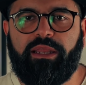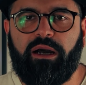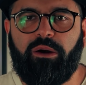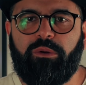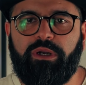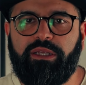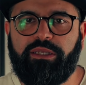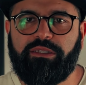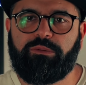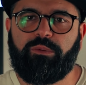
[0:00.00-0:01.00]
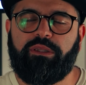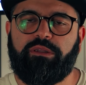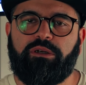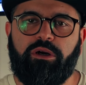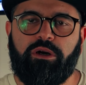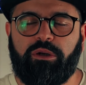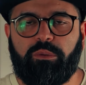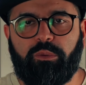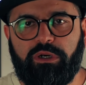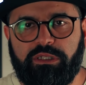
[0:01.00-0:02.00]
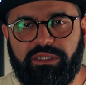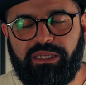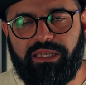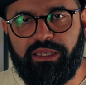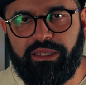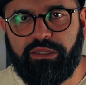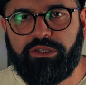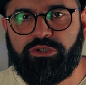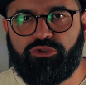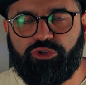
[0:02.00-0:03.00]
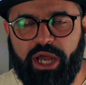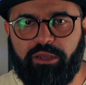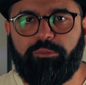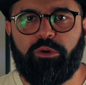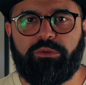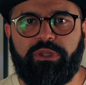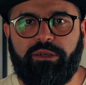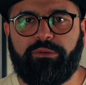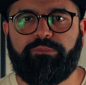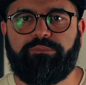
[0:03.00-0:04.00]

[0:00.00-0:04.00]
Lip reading: now is when the car was in track mode then.